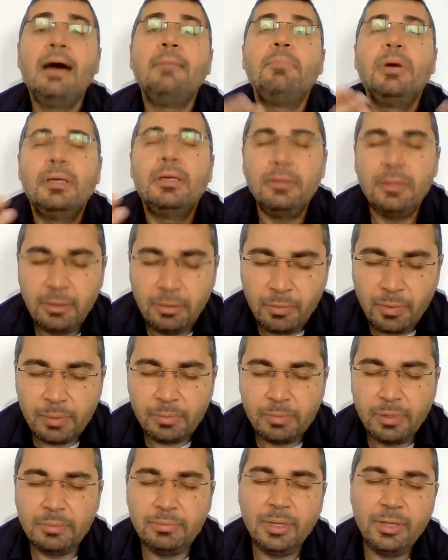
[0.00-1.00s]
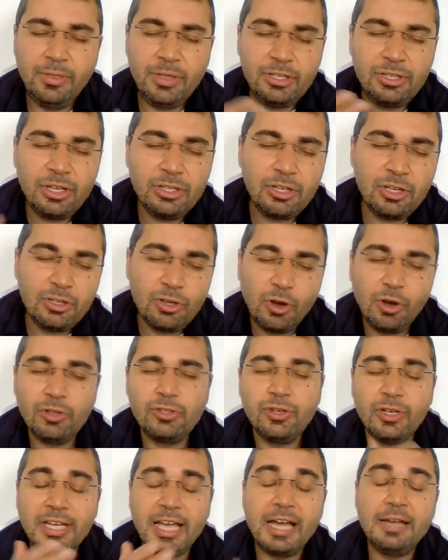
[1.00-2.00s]
but this is
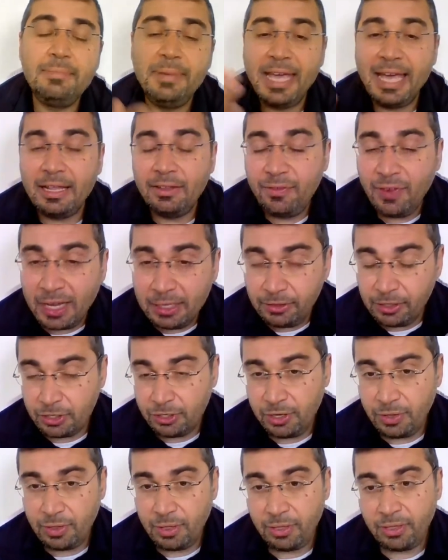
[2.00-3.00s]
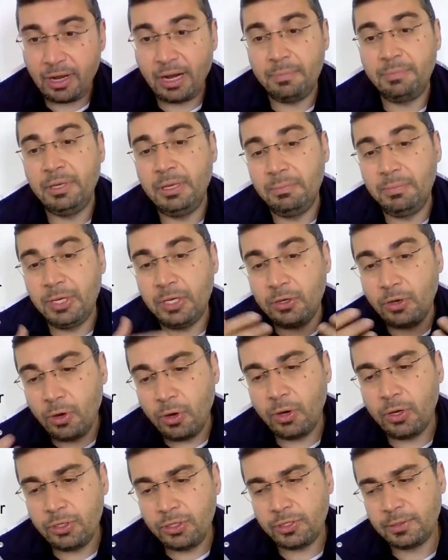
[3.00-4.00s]
also can be advantage in the therapy,
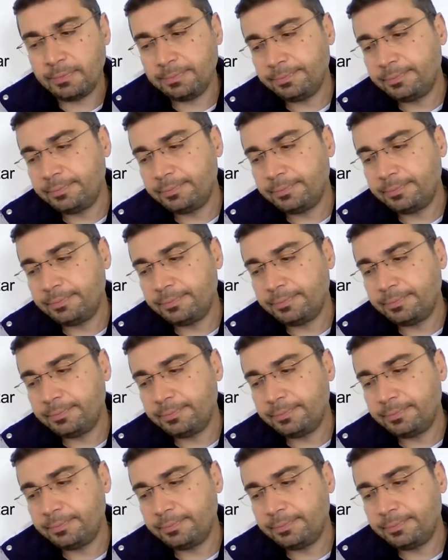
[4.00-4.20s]
because